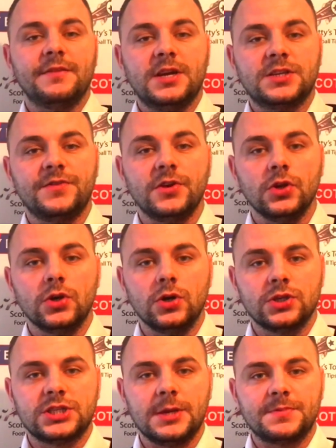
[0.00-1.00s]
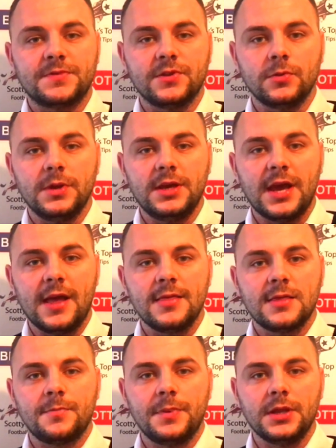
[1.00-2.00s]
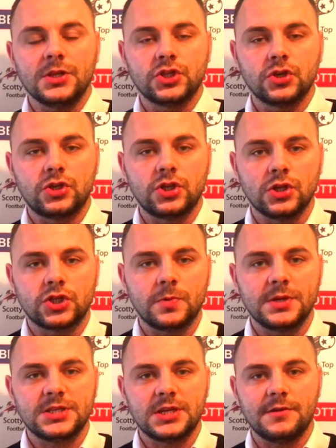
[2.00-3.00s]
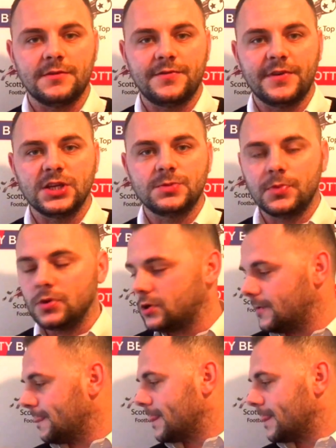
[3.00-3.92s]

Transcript: I've asked for your tips for the weekend, been in touch on Twitter and on Facebook.